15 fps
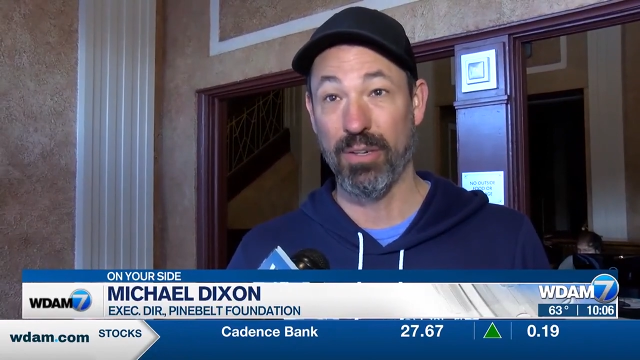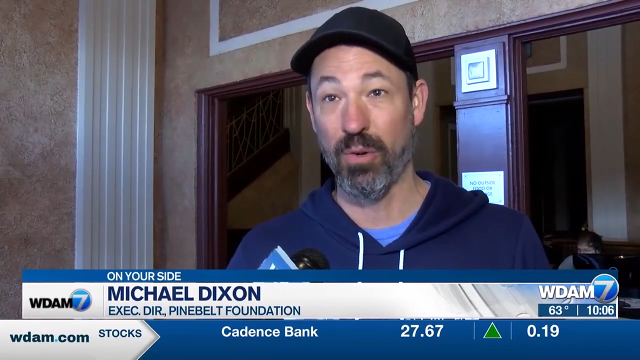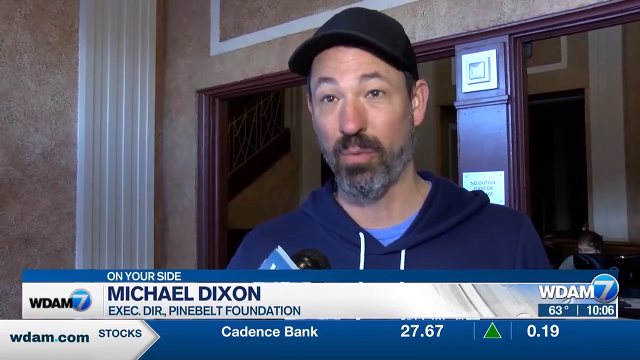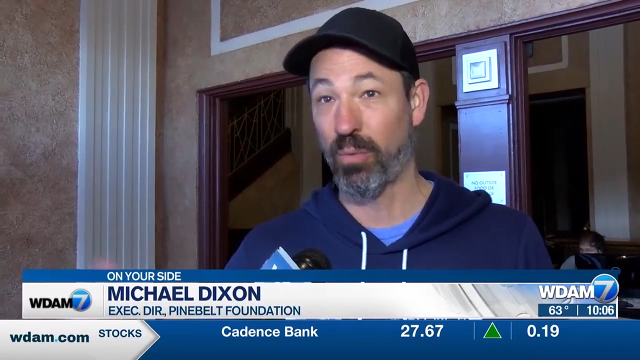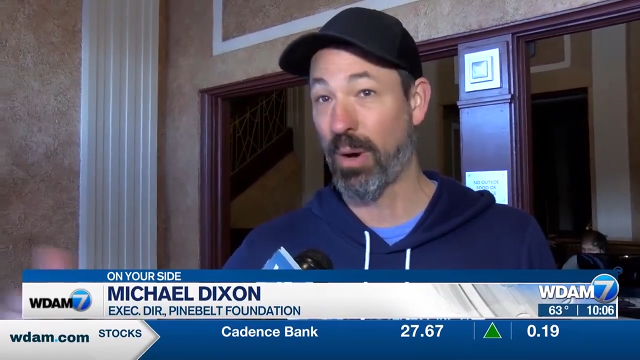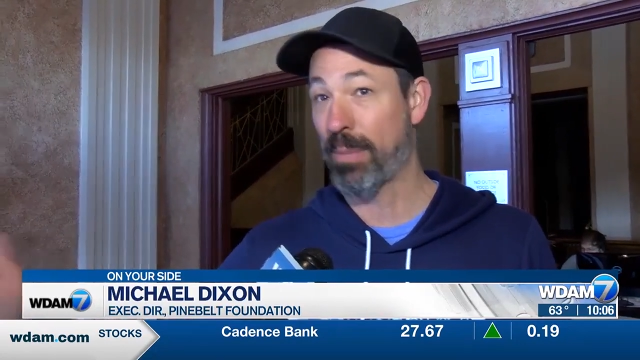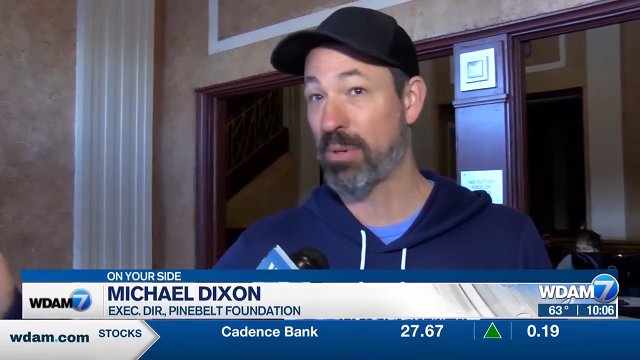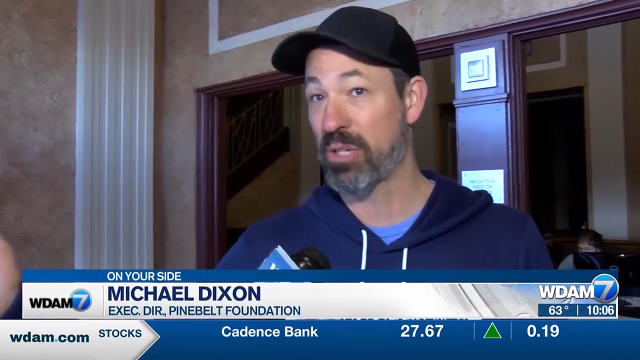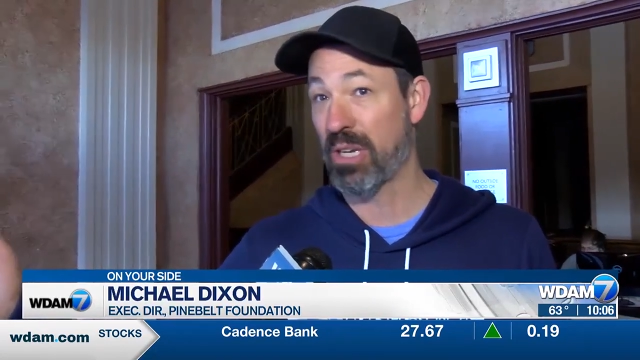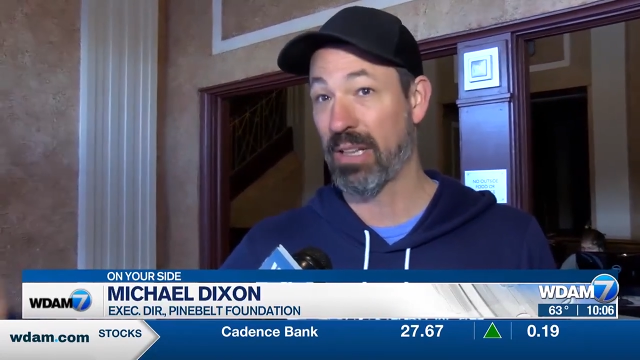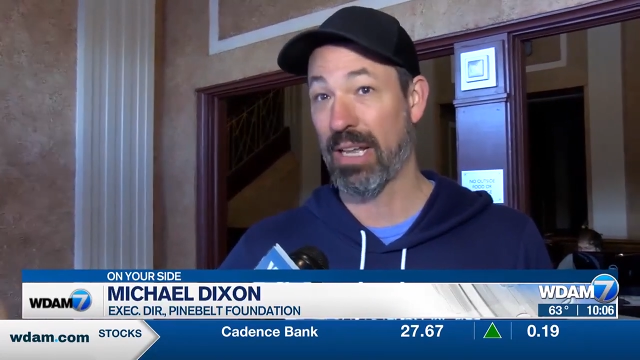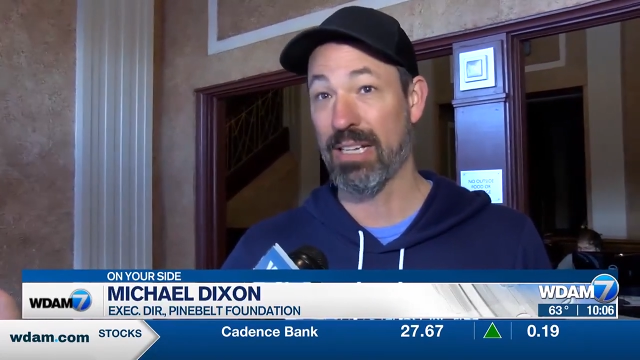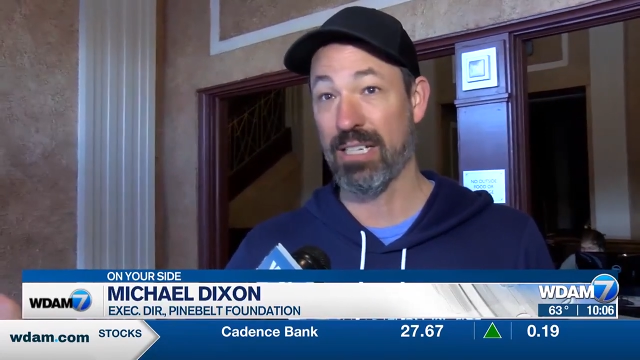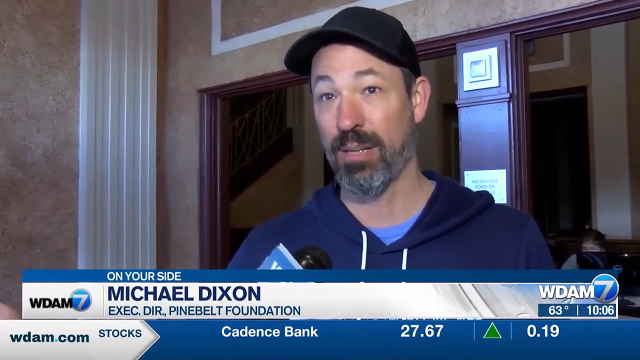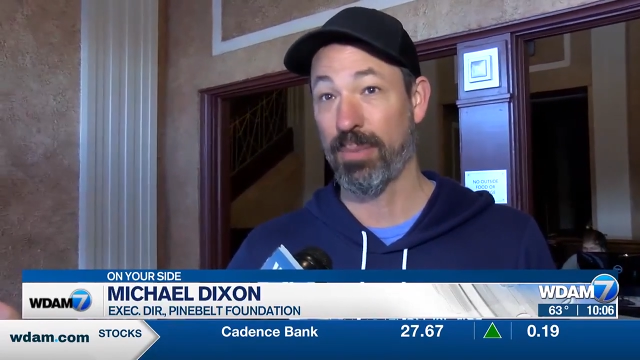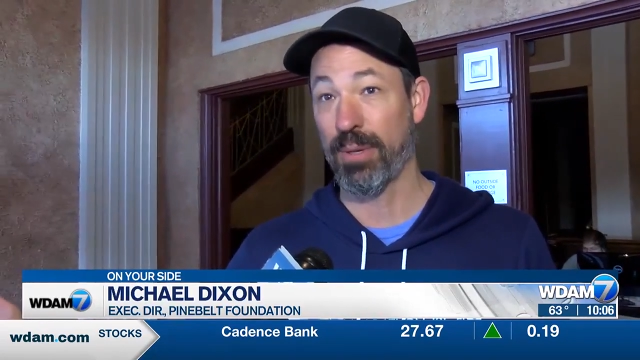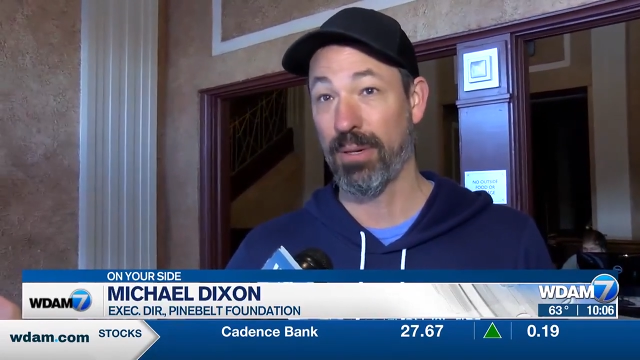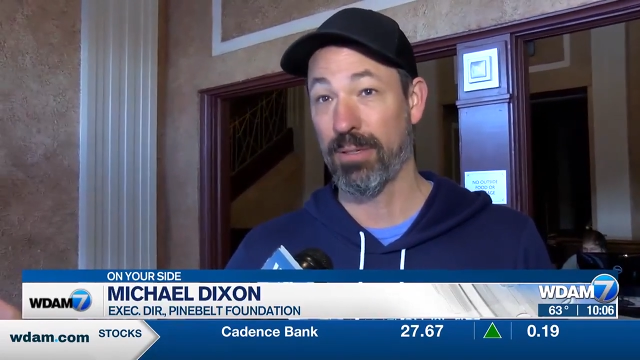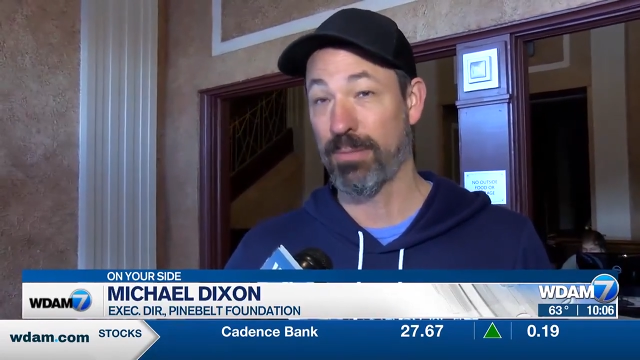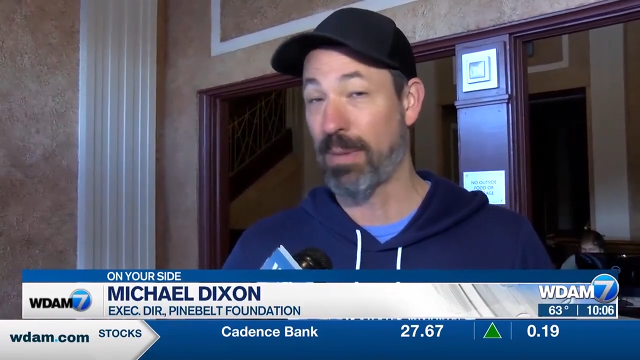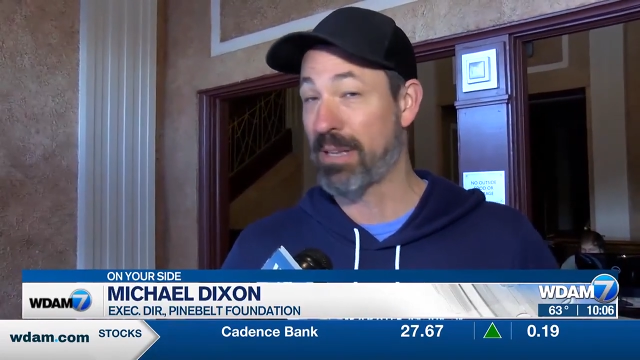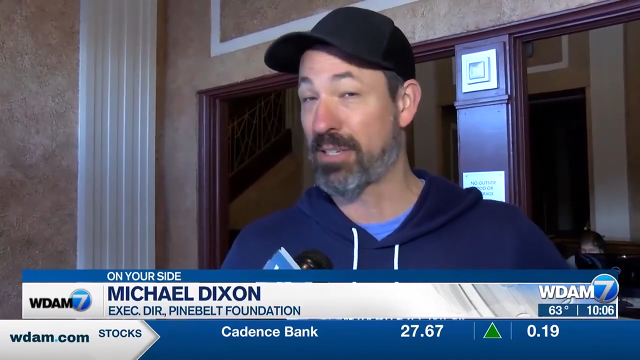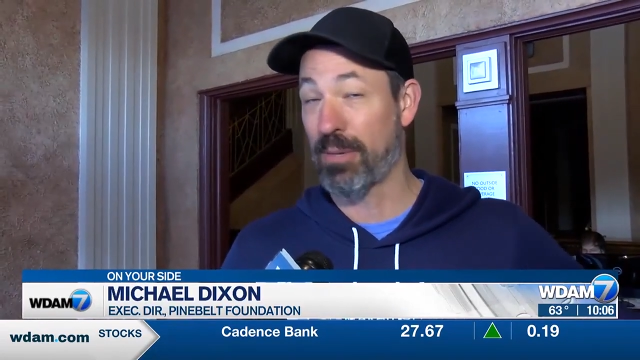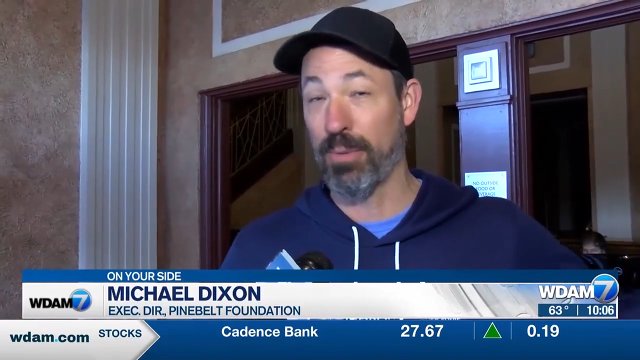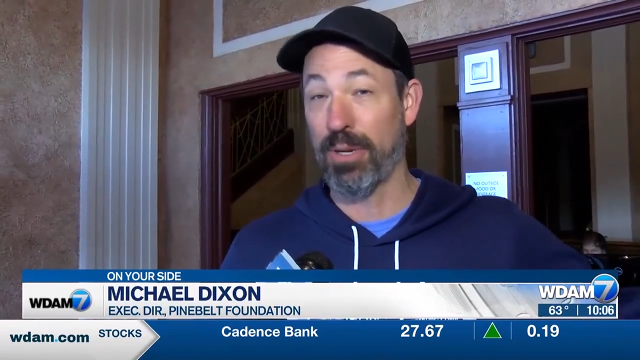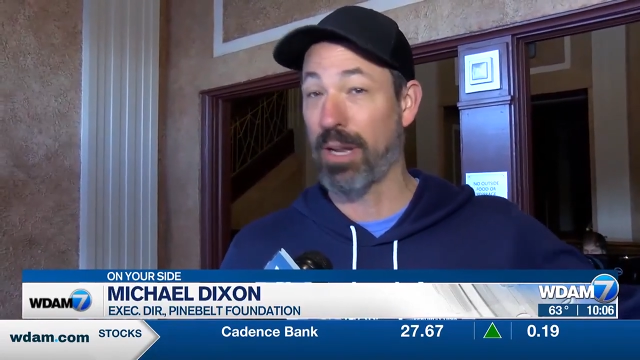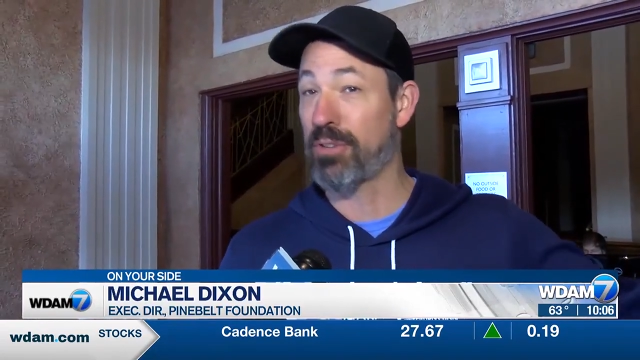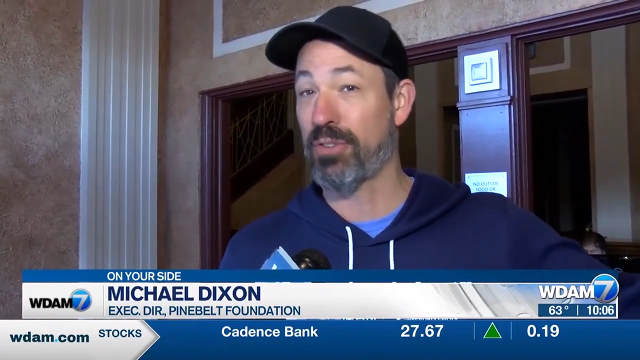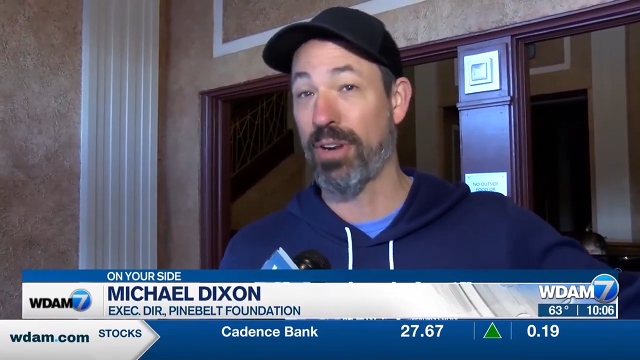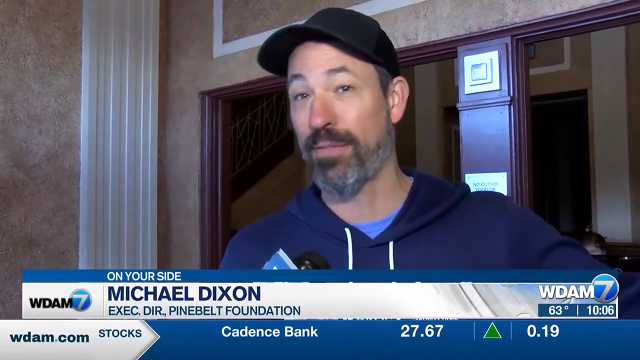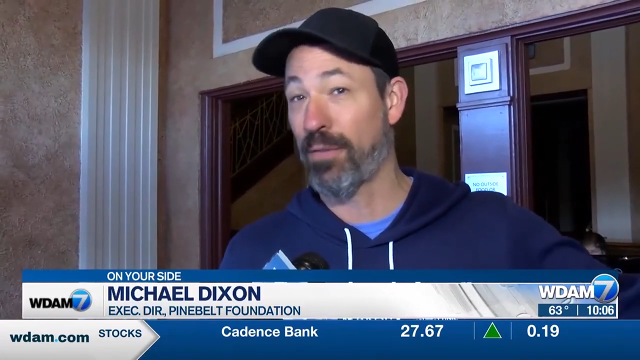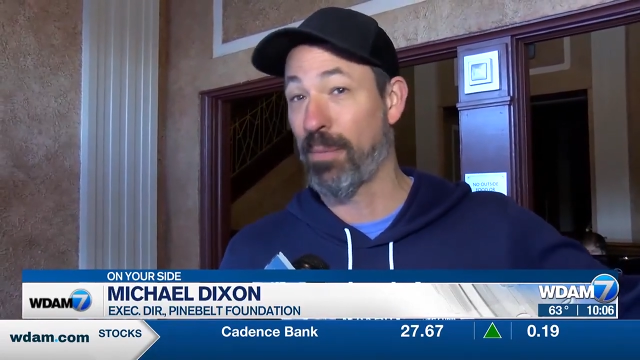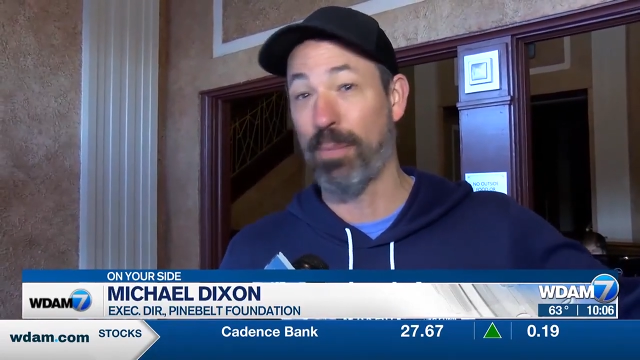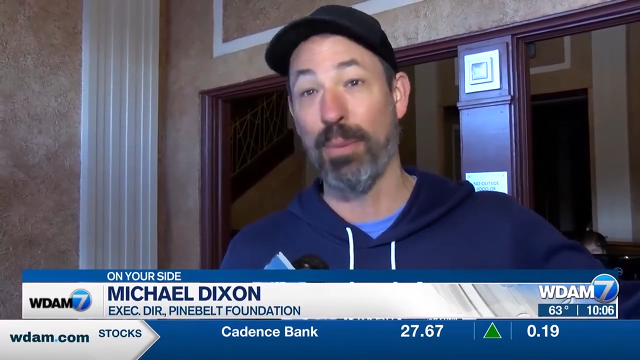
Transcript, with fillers: know, represented the last couple years. Met someone yesterday from